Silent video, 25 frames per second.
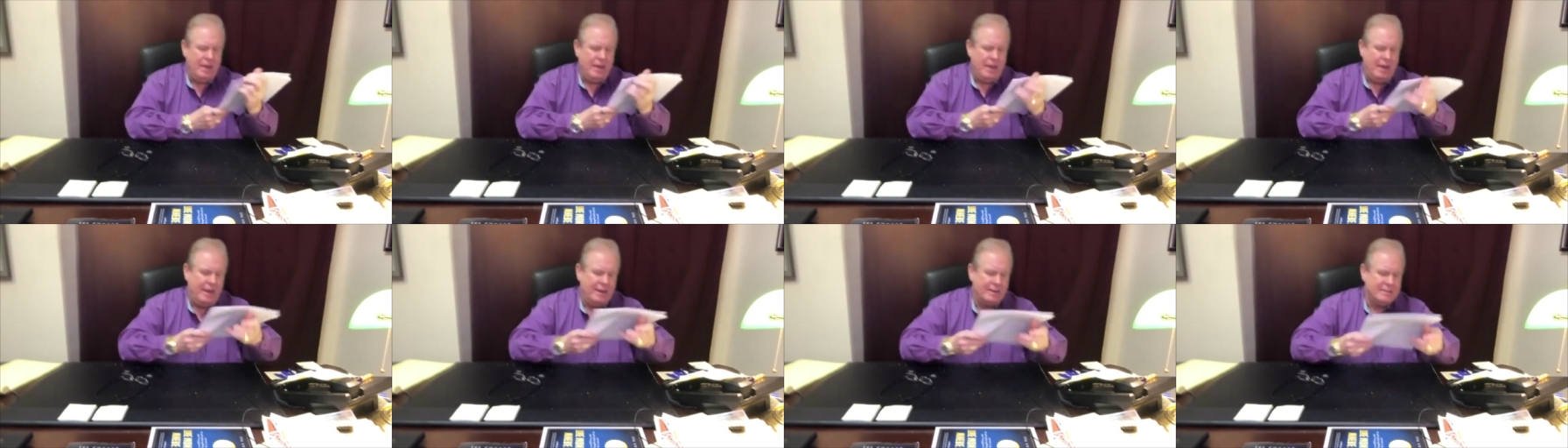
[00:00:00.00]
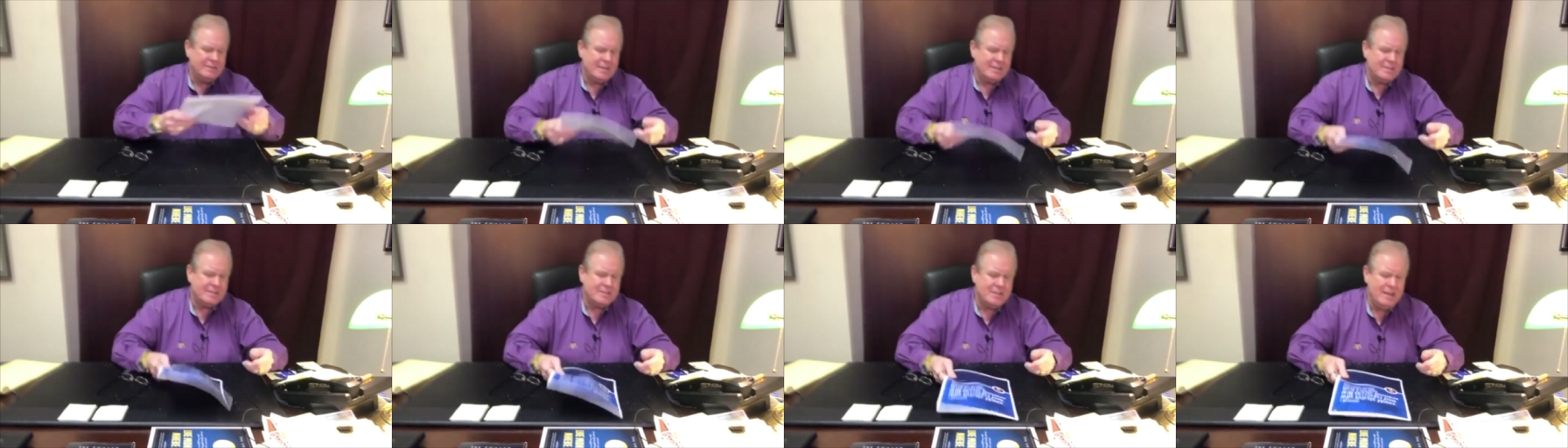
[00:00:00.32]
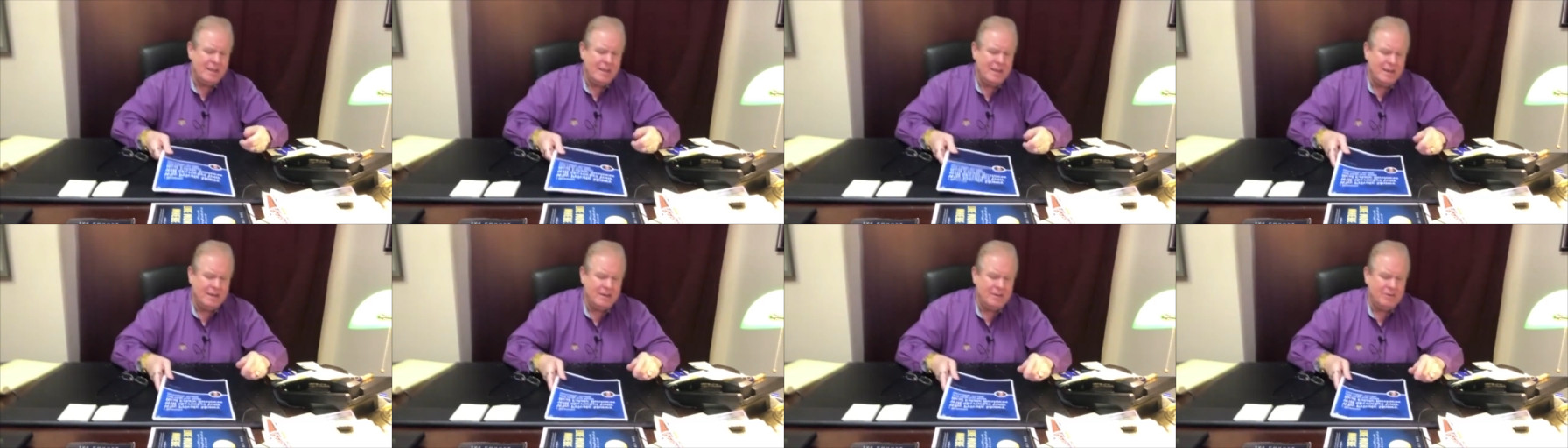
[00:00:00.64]
And as I
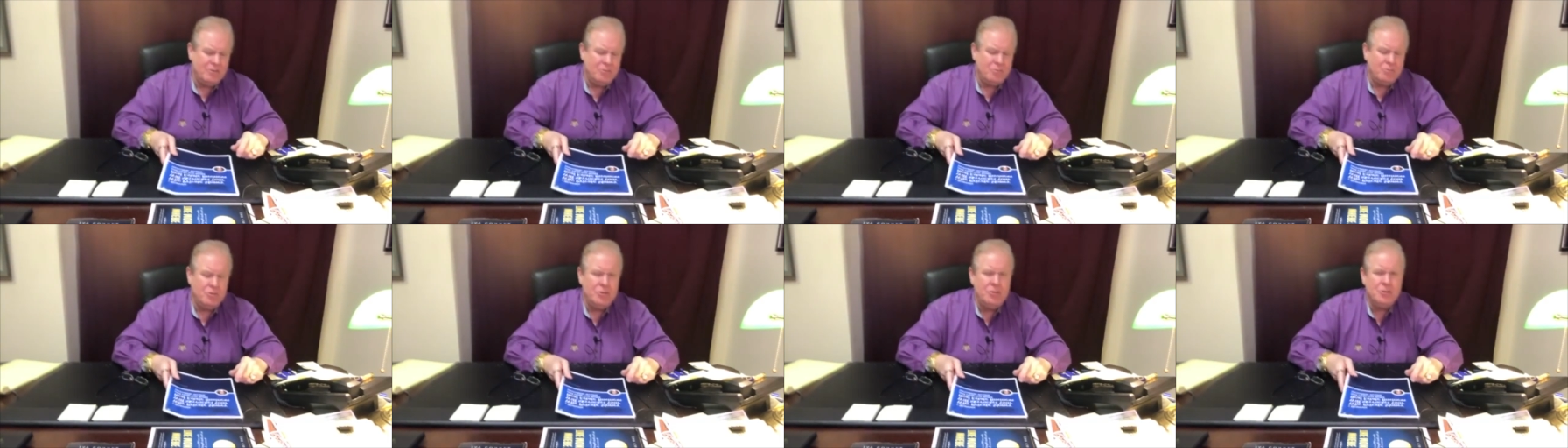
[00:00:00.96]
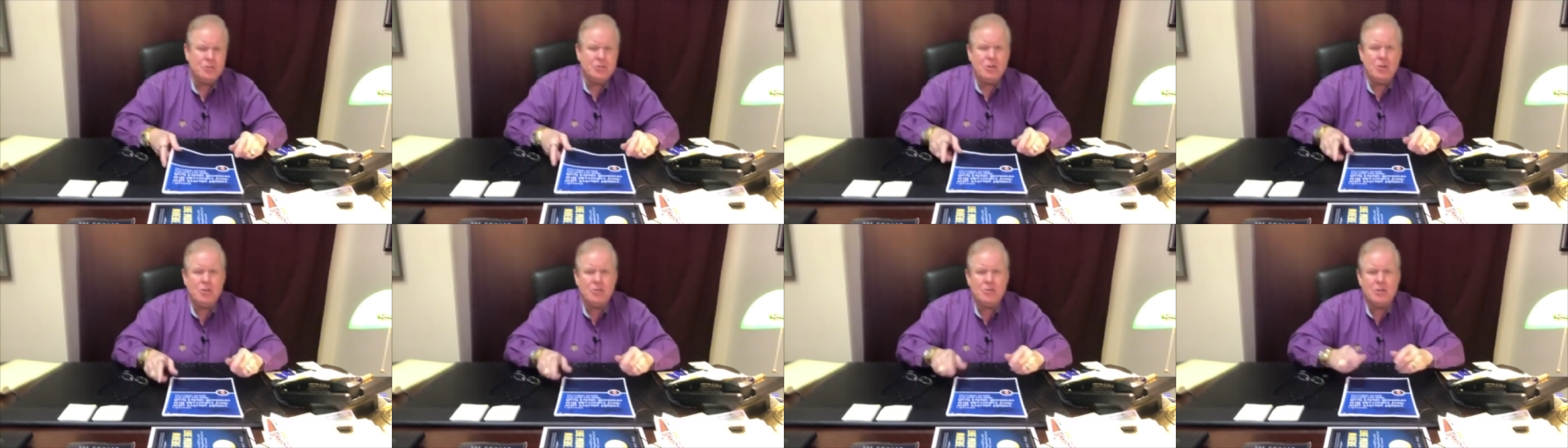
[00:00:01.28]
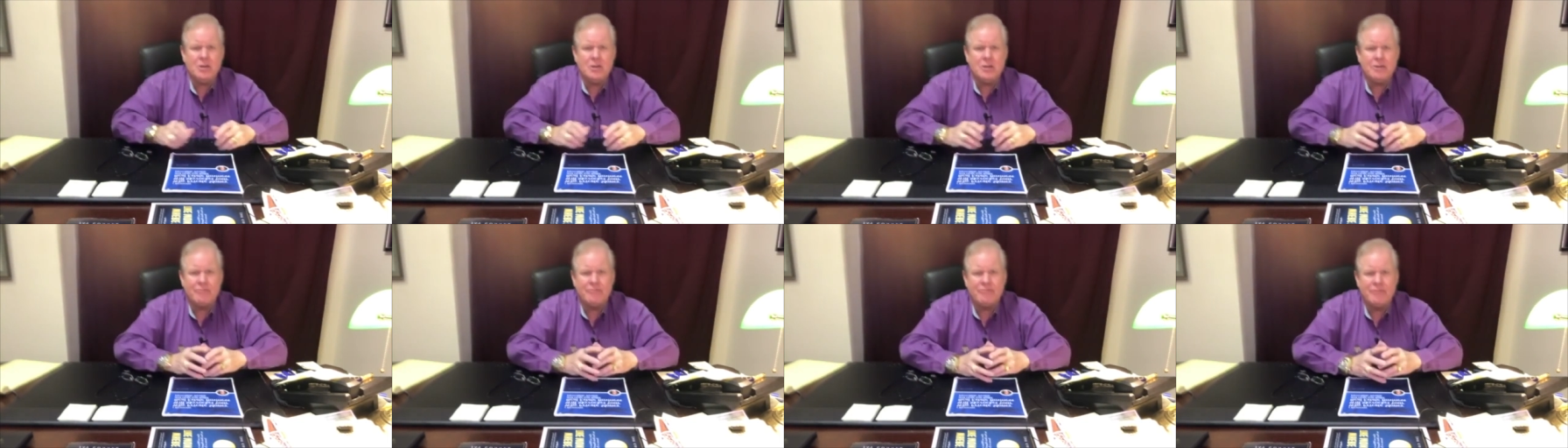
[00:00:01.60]
said, when you're
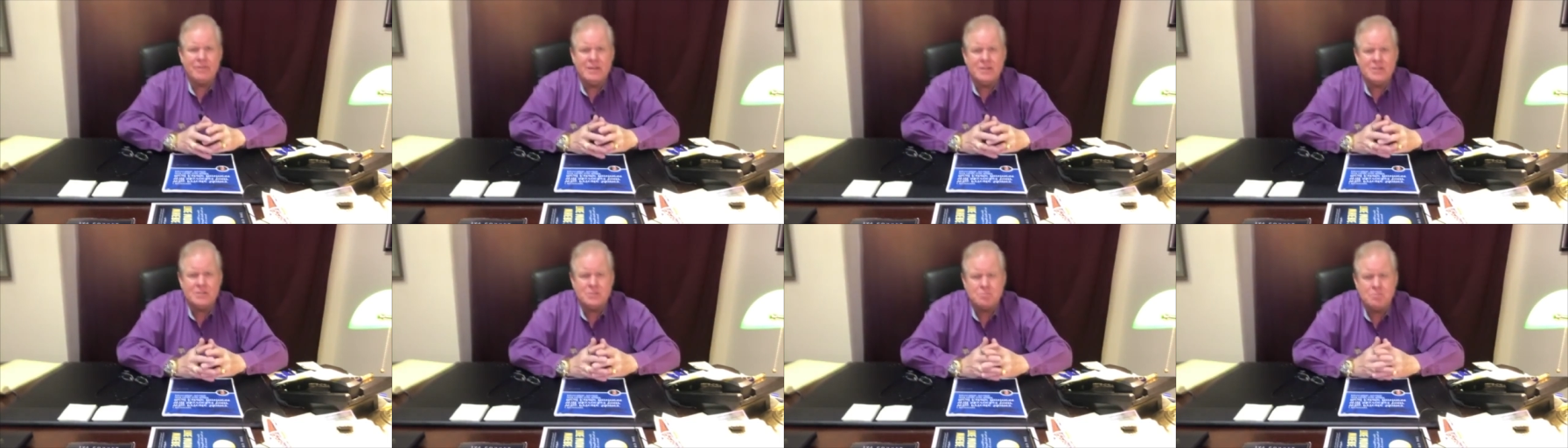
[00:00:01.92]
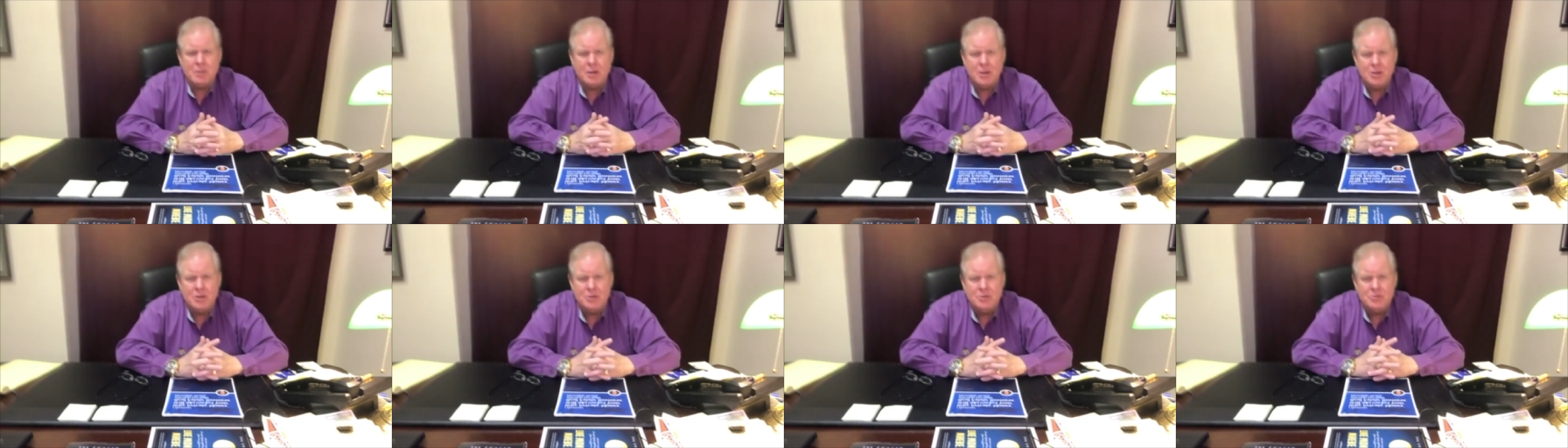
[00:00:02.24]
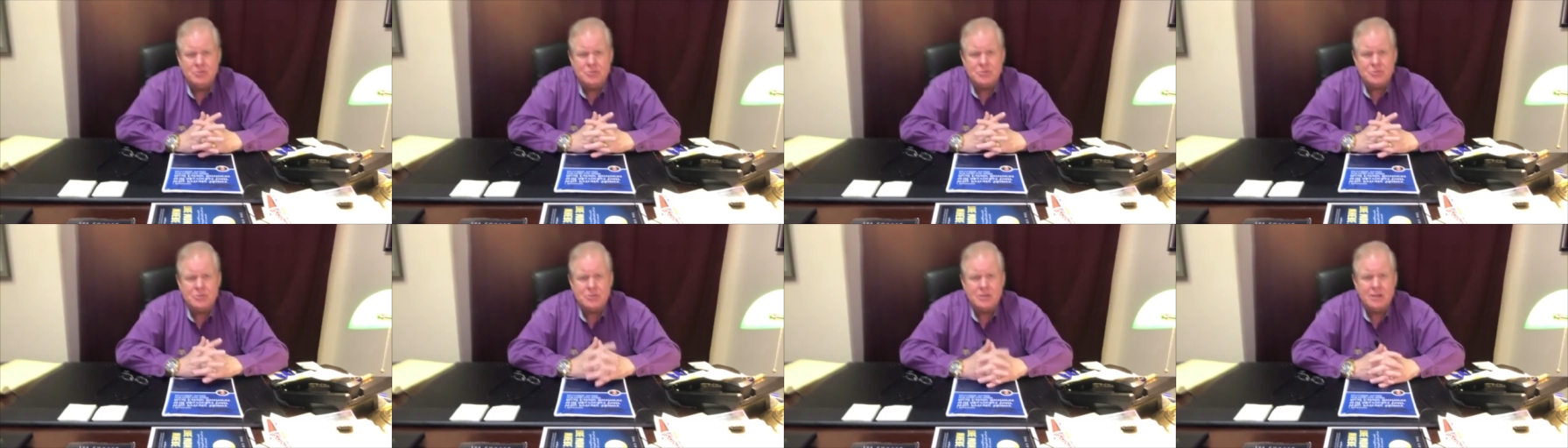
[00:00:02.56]
talking to
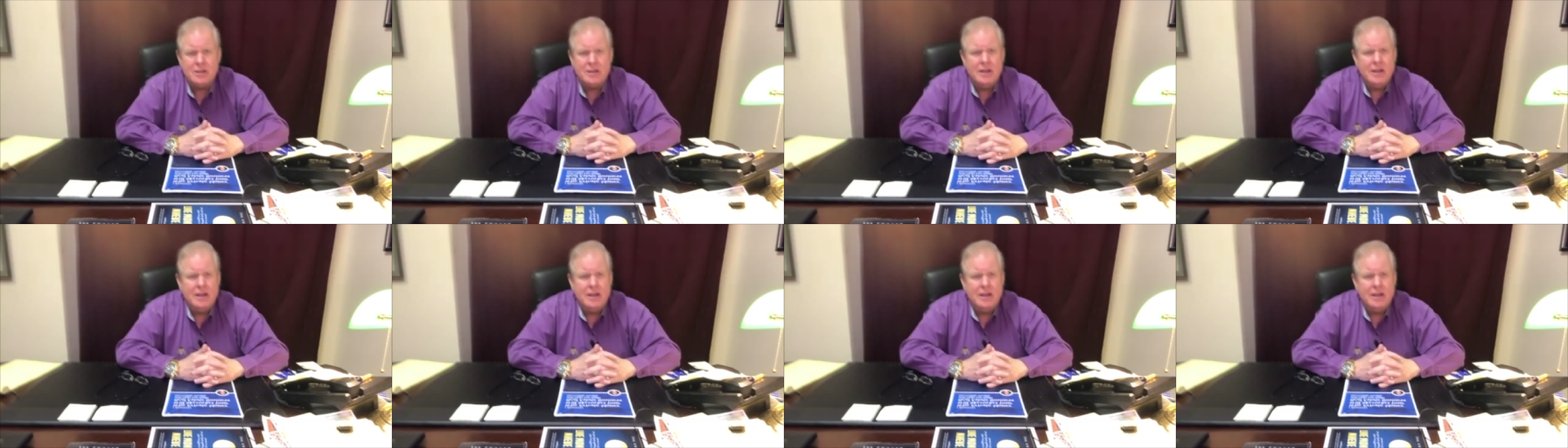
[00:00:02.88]
FSBOs,